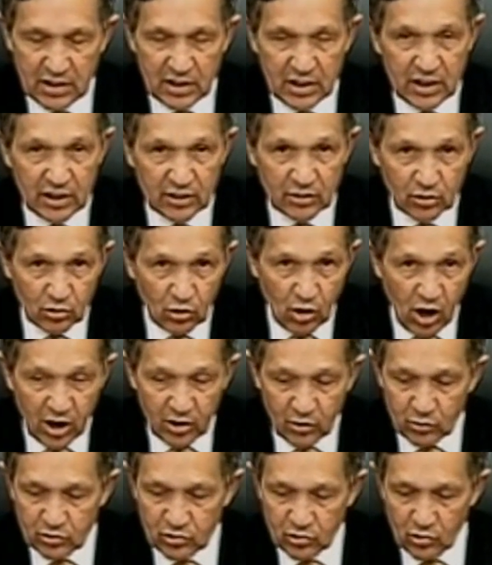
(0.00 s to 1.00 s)
In the
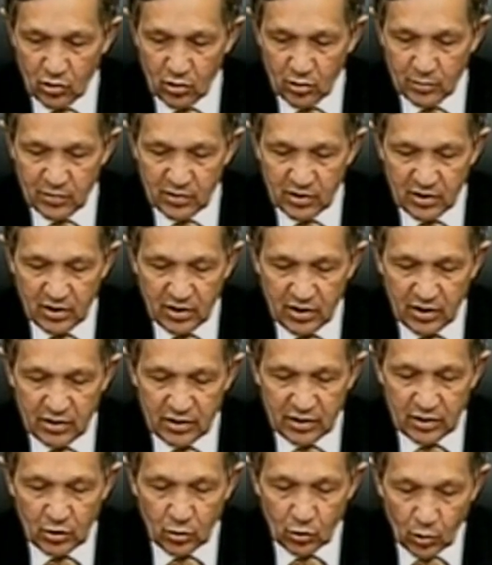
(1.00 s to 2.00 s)
longer term,
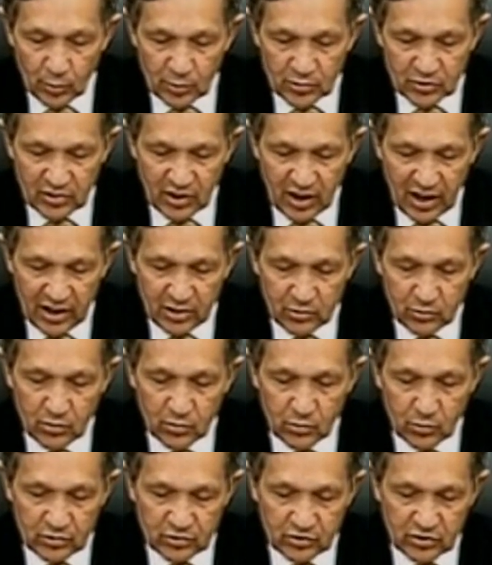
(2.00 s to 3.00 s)
the herbicide
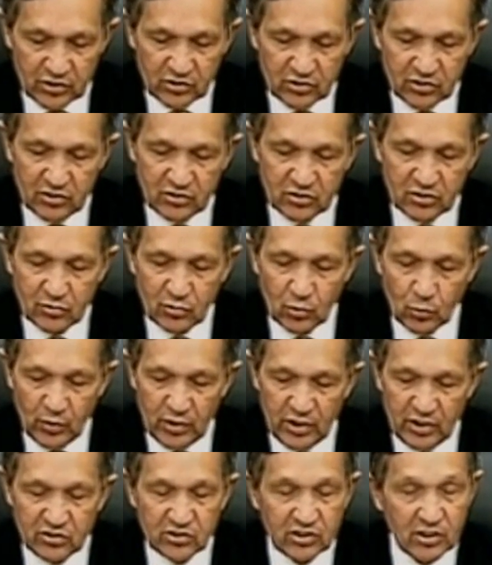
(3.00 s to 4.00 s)
resistance of the
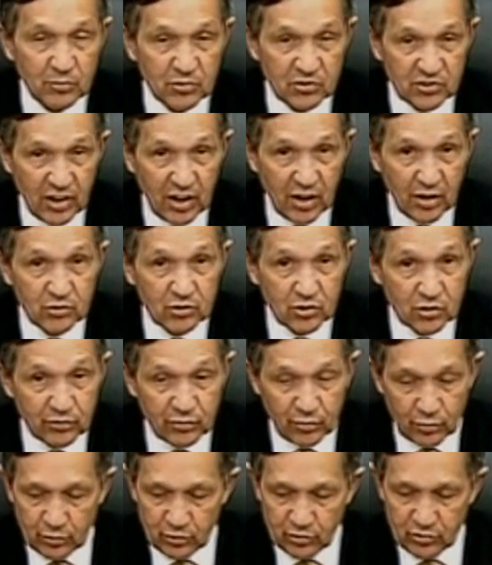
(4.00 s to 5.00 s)
weeds themselves could
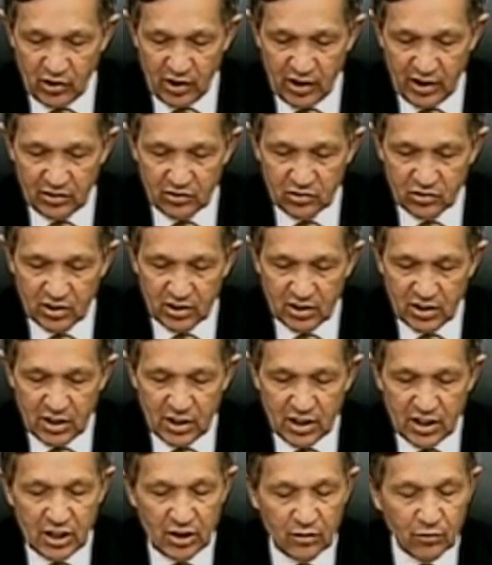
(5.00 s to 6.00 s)
further change.
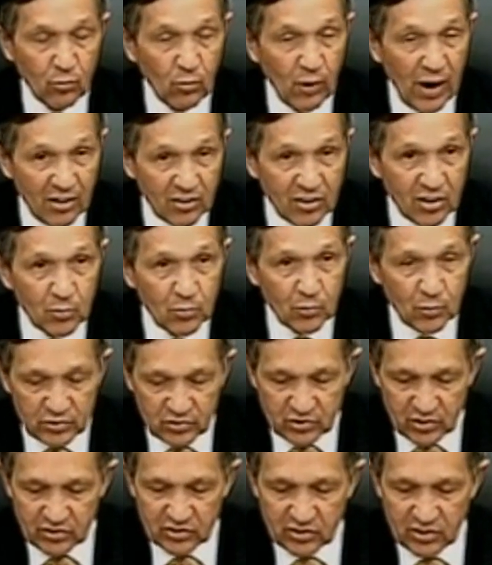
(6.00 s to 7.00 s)
If
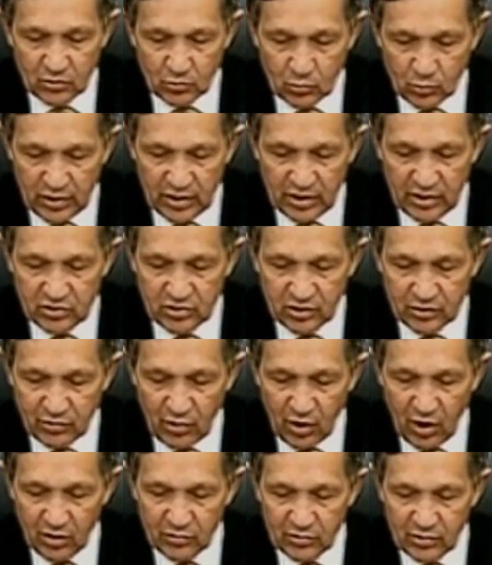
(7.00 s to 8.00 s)
Roundup-resistant weeds
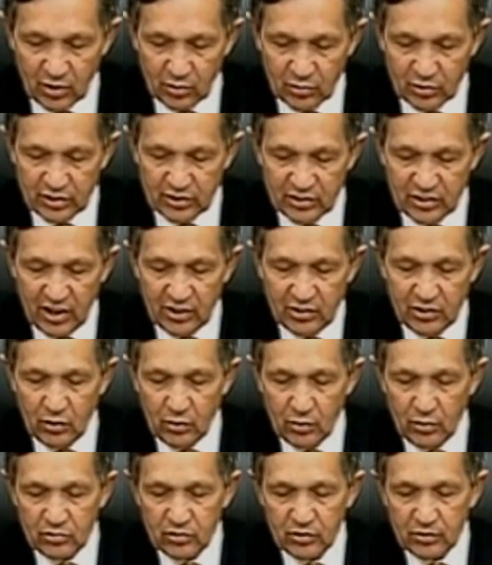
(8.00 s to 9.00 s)
evolved in only 10
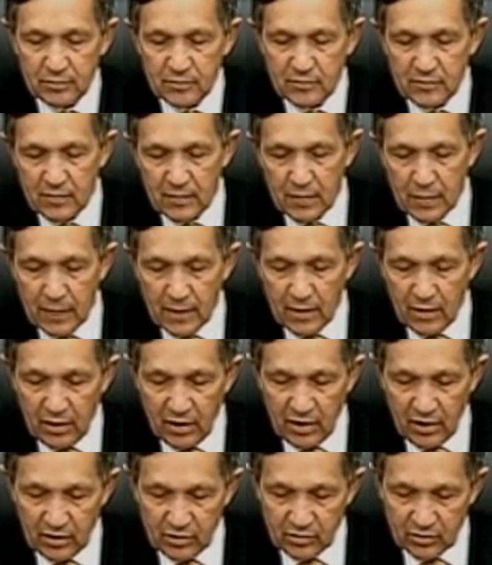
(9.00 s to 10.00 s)
years,
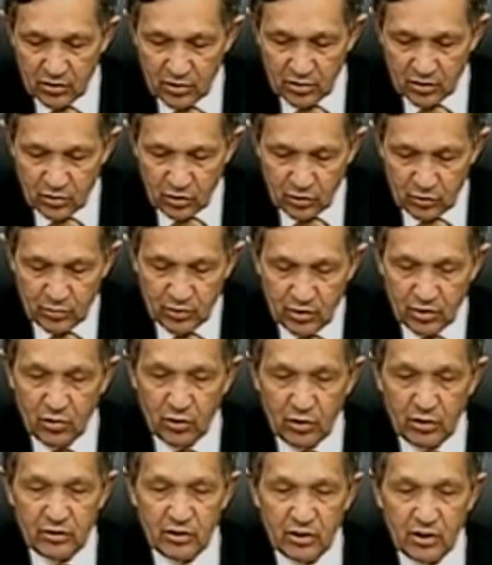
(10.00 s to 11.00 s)
uh, could,
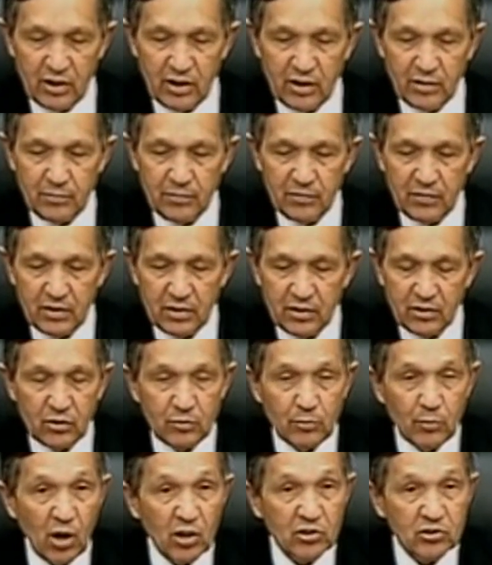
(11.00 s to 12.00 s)
could, um,
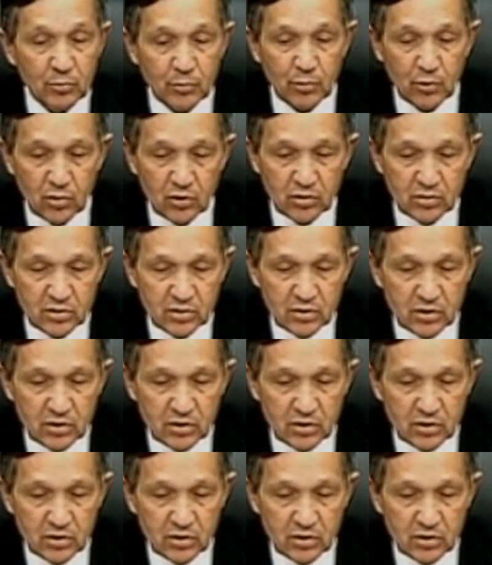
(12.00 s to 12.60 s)
could multiple